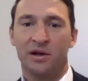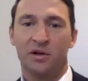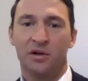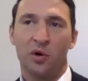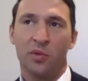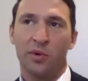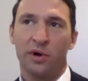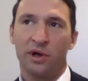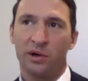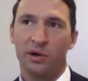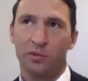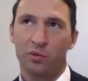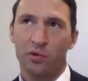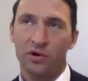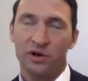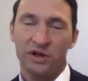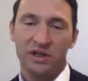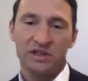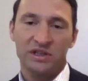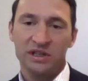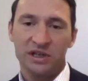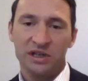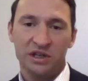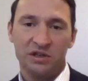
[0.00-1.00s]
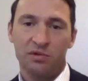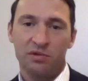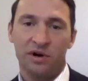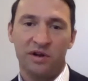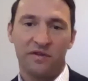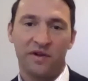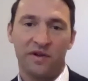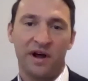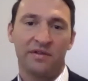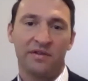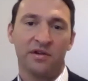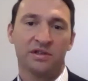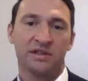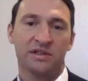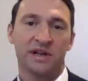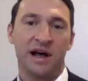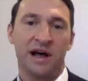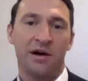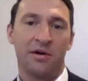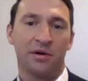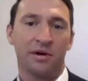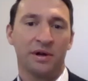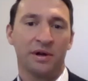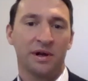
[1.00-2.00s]
Nobody can really see 25 years
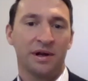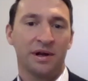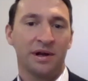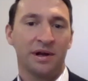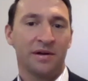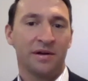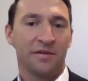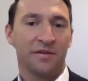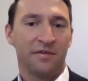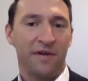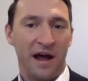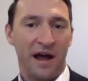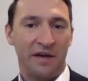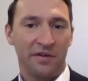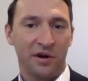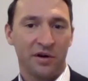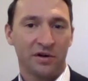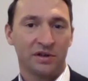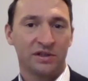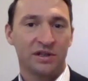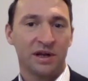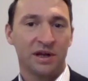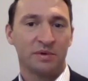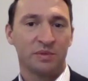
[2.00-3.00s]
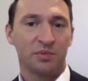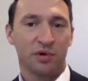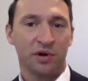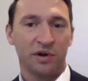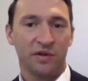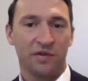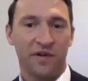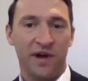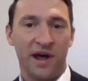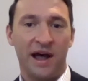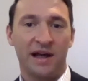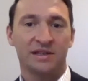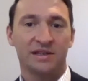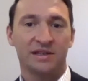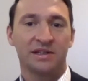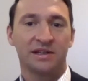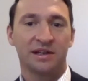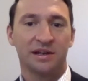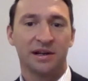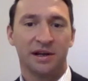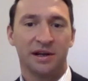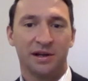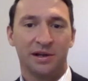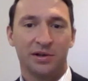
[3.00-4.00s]
out. 5 years comes pretty fast.
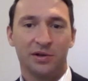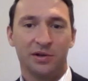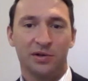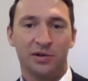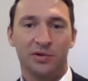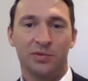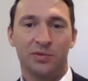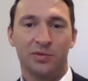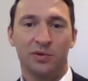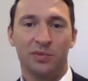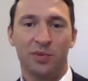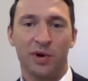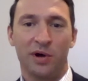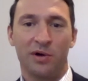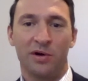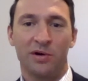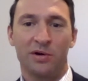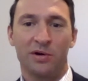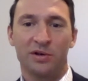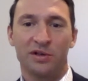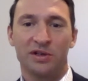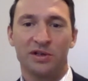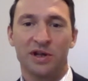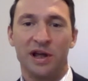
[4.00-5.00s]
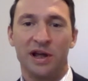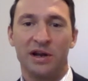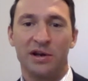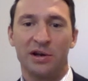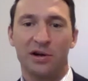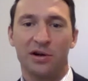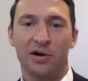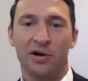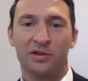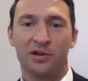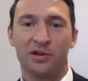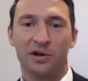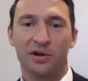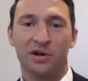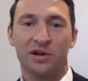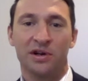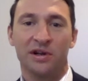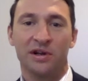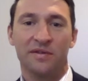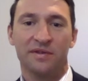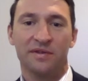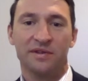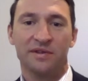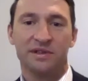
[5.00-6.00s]
You better understand your
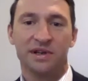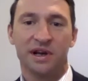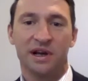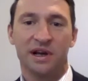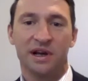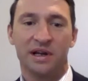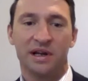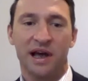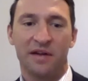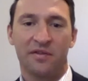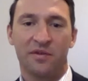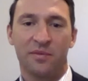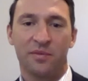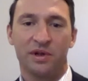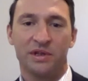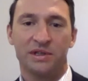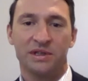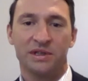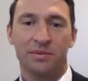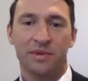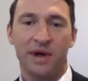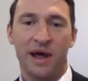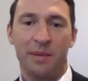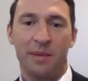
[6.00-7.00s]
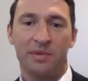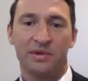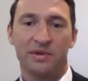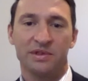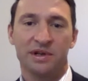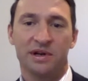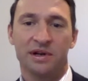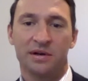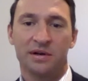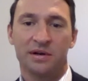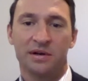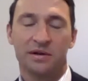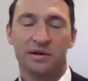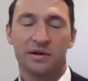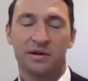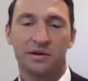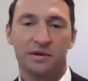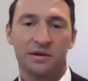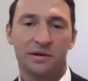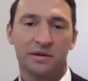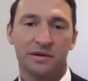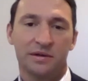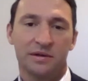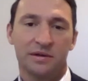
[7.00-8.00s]
alternatives. God forbid something happens
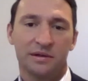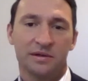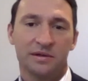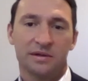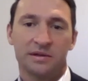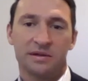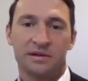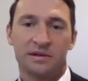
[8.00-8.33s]
there.